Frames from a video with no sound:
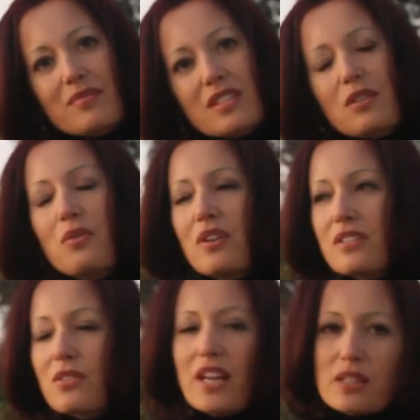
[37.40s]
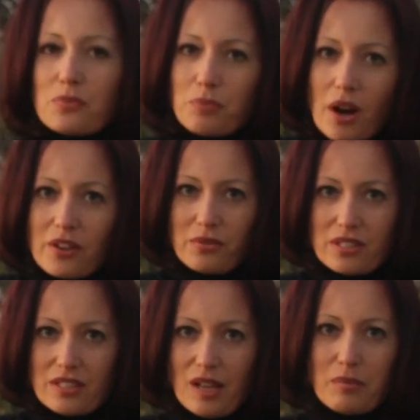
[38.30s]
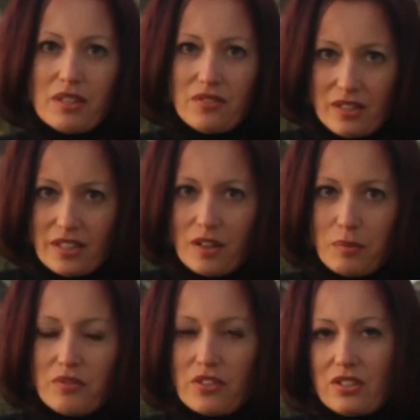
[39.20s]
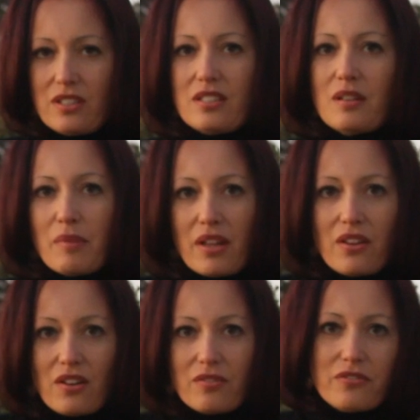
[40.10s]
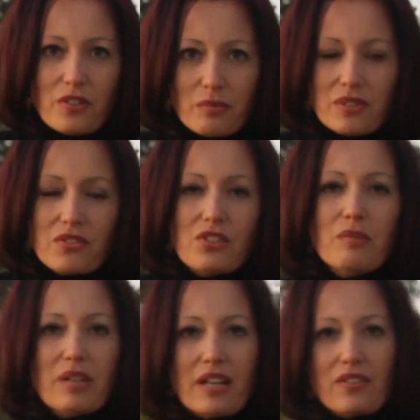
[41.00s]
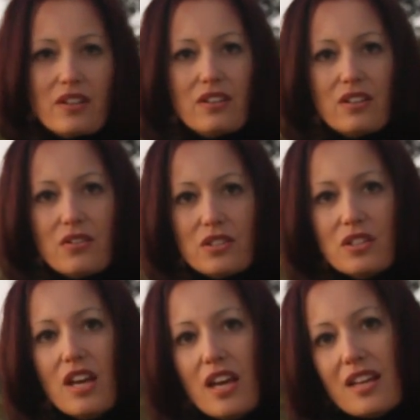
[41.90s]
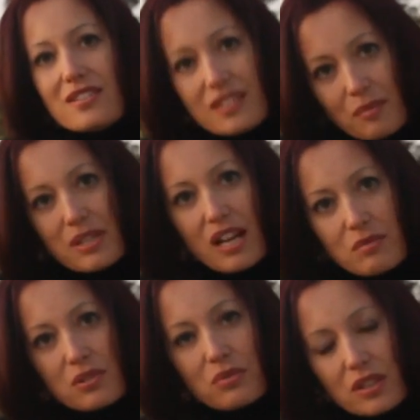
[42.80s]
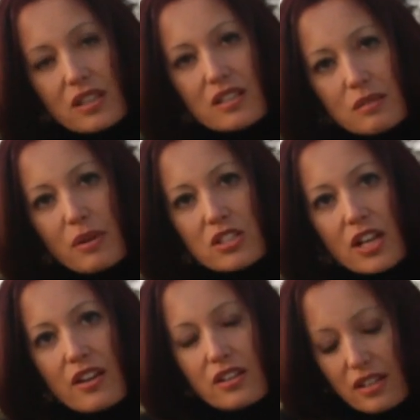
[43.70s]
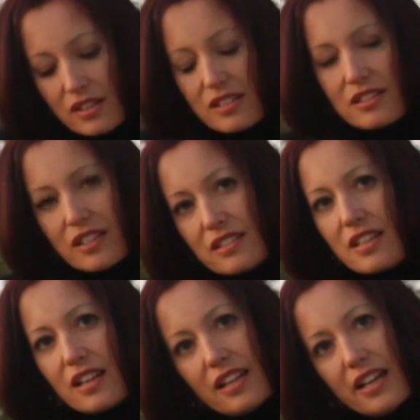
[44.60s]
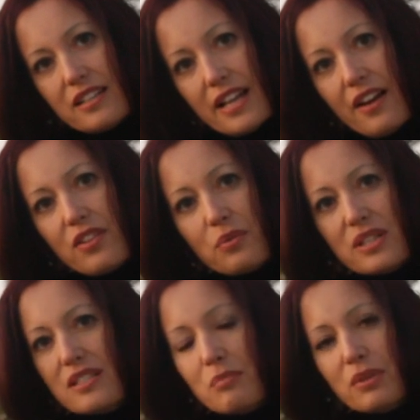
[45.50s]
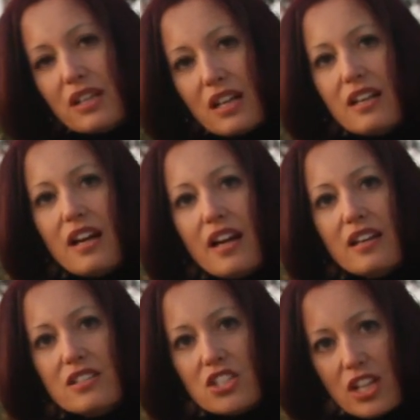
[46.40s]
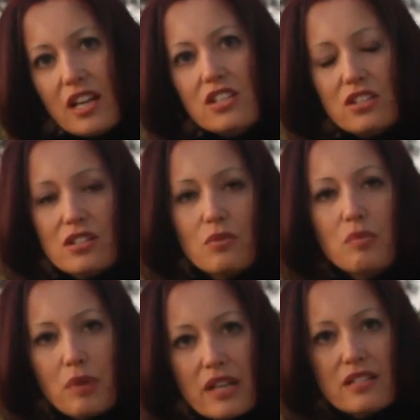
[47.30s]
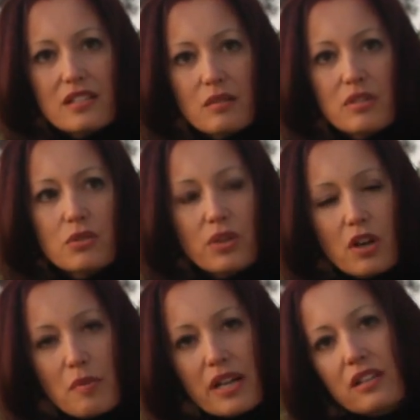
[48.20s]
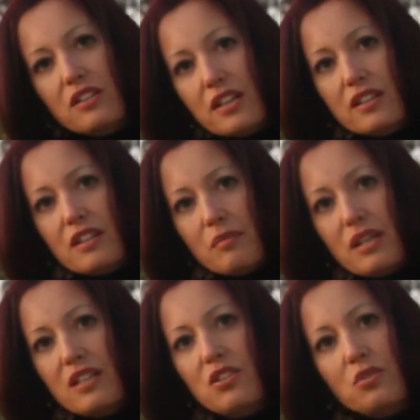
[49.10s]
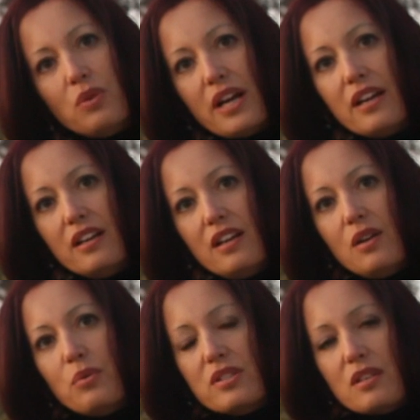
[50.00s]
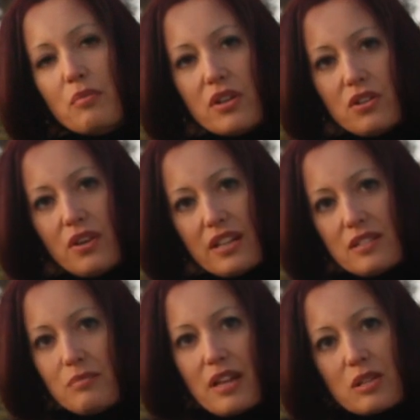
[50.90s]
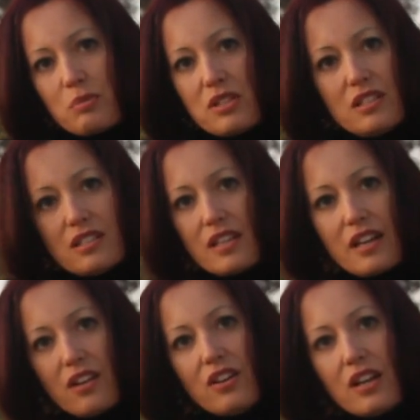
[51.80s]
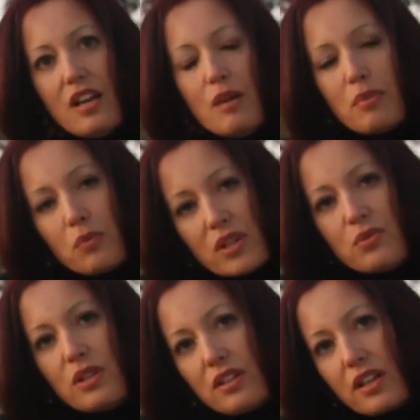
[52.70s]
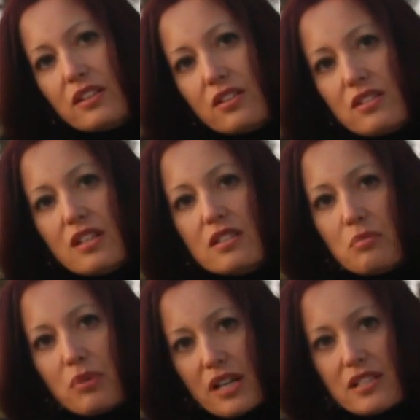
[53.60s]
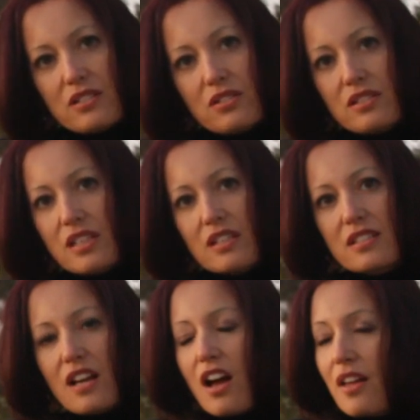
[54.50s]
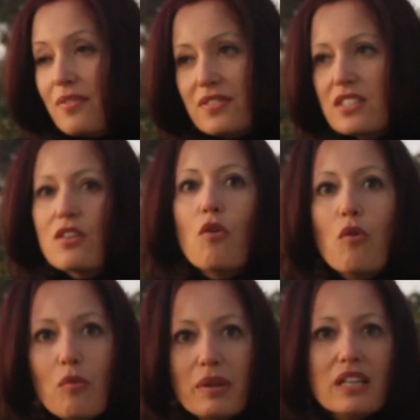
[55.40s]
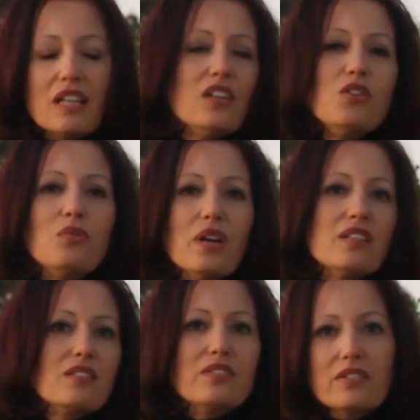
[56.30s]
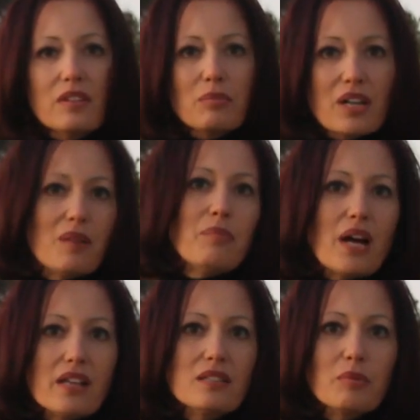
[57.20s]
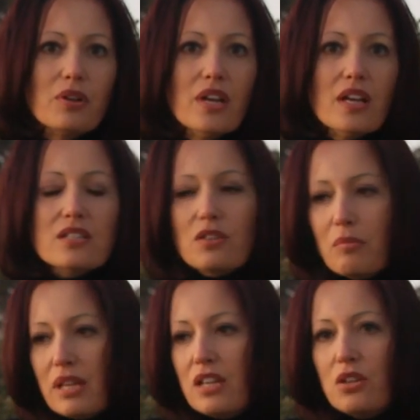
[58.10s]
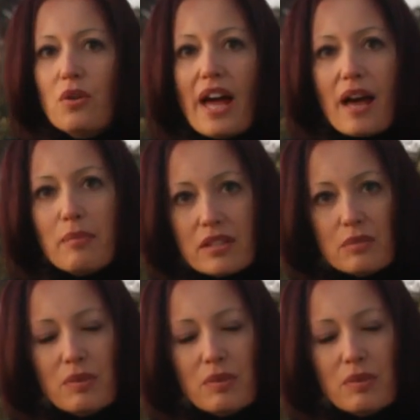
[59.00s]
So that's part of the reason that I believe in therapy versus some other forms of treatment out there. You know, sometimes it really is about childhood, and these things get laid down that we simply cannot change until we process them, until we go back and look at them in a new way with someone who has some expertise in that area. But once we look at those things and process those things, so many new ways of living become possible. So many new habits